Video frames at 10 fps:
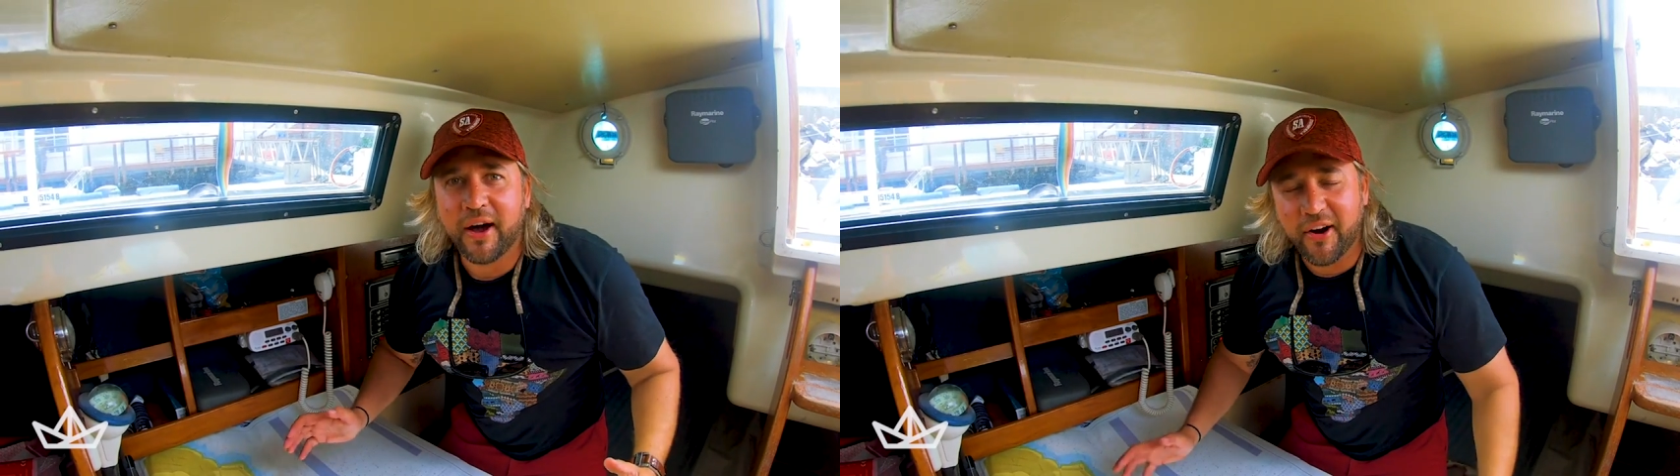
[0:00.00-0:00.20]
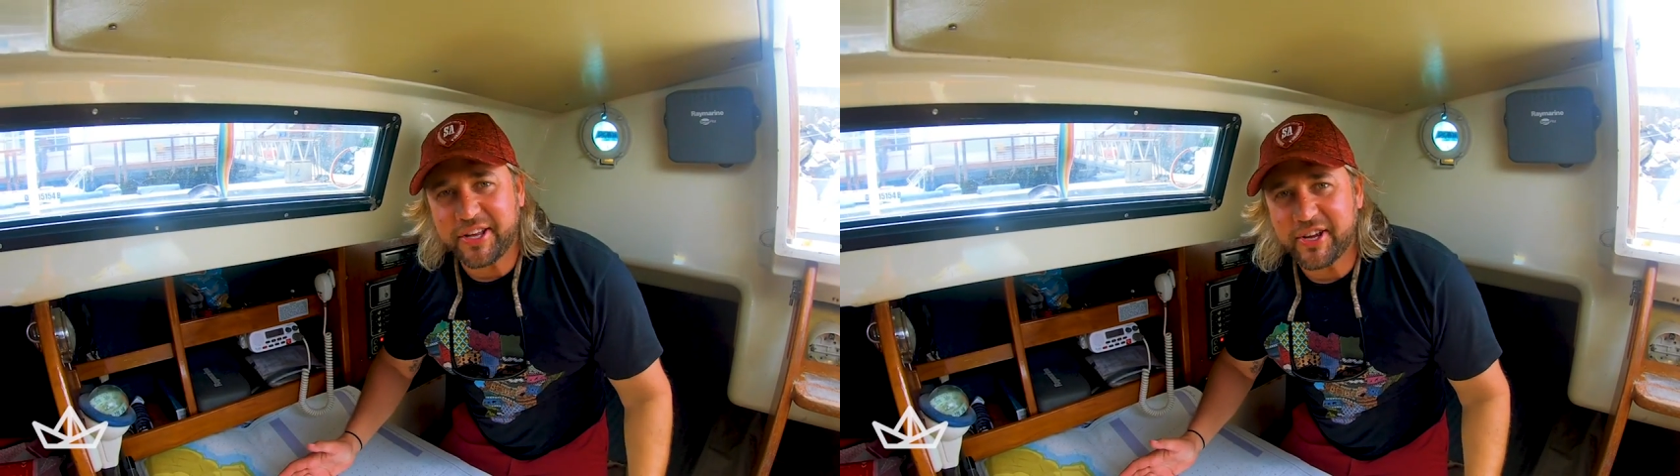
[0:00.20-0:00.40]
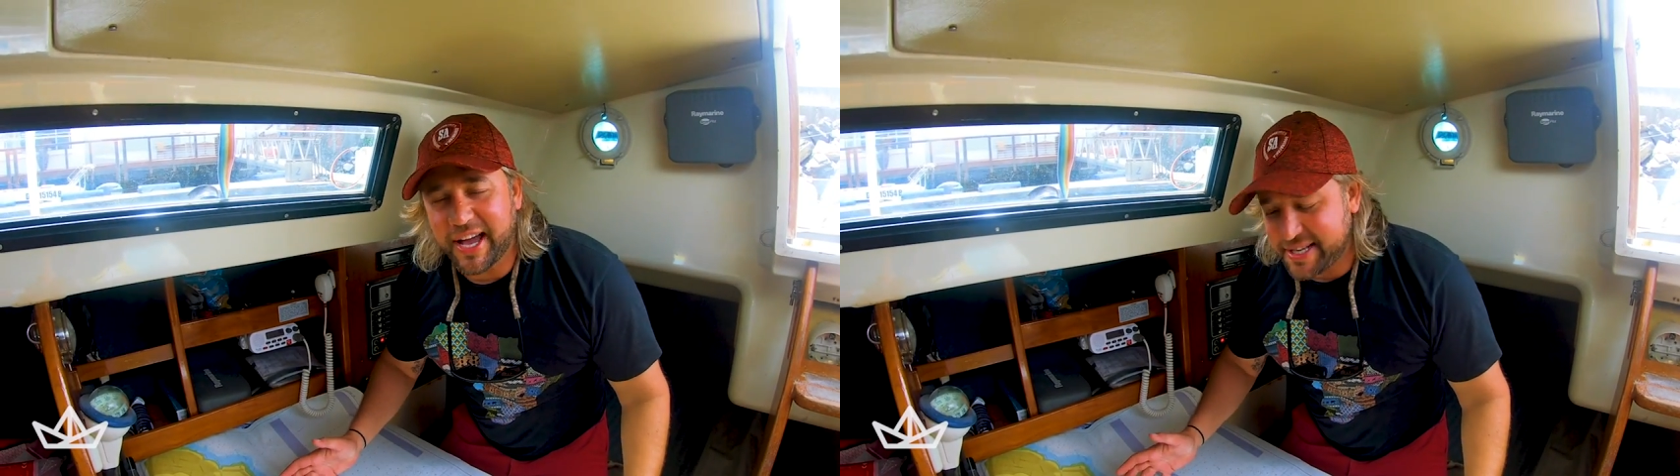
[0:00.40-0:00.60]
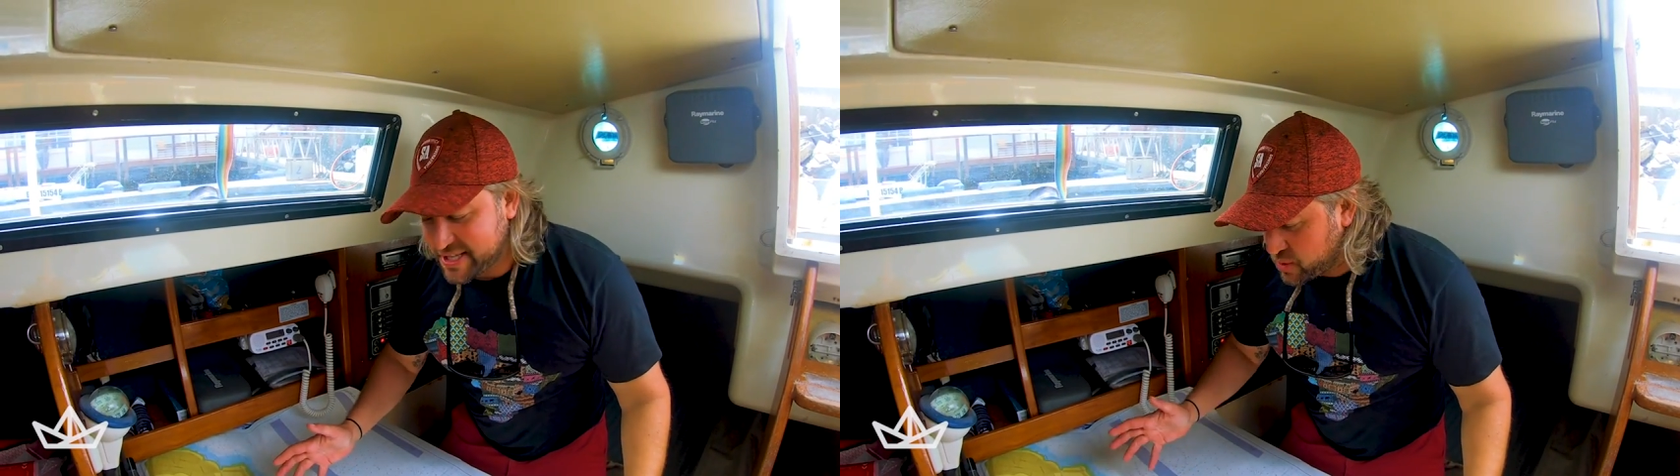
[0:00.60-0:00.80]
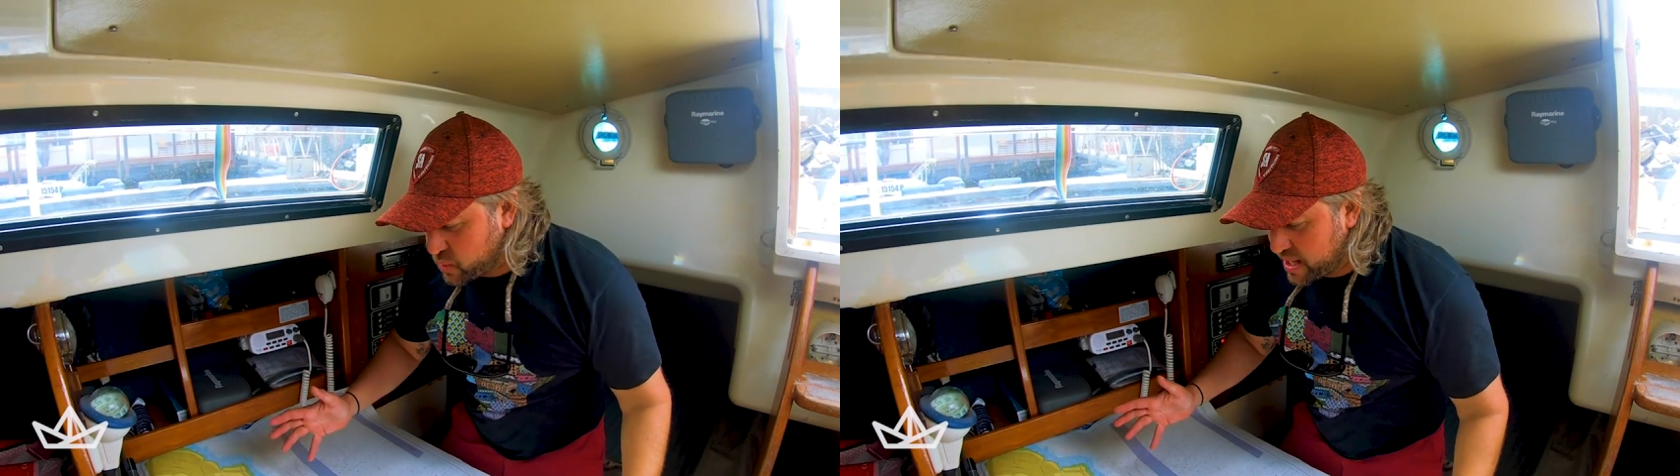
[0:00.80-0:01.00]
All right, you
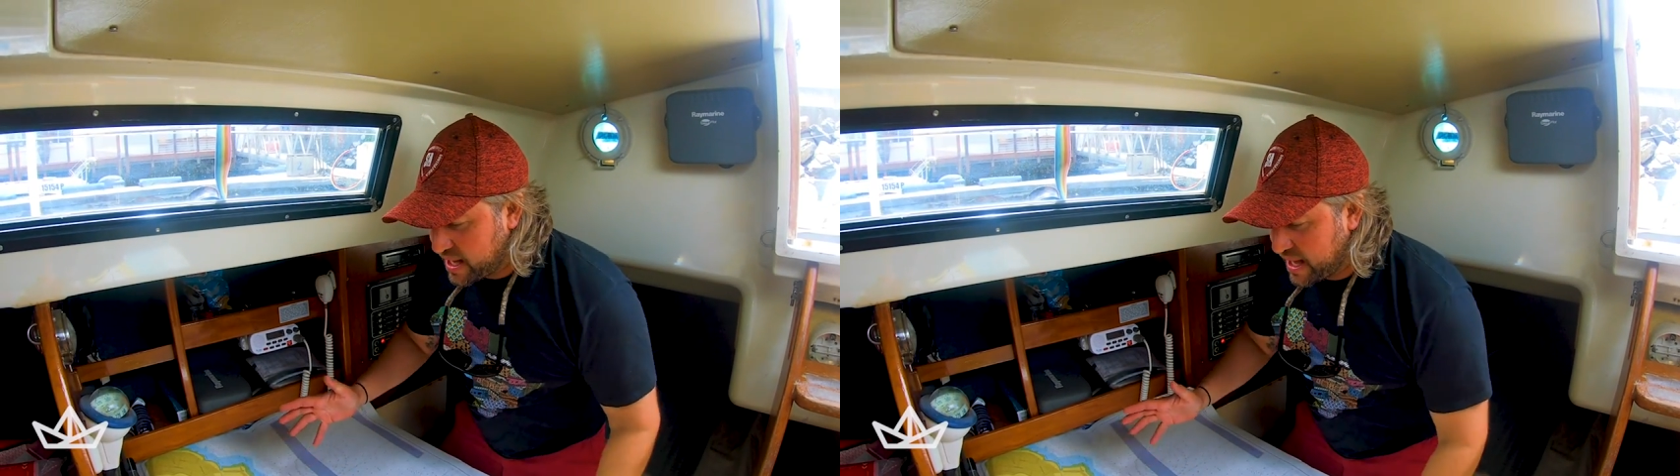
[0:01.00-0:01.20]
guys, we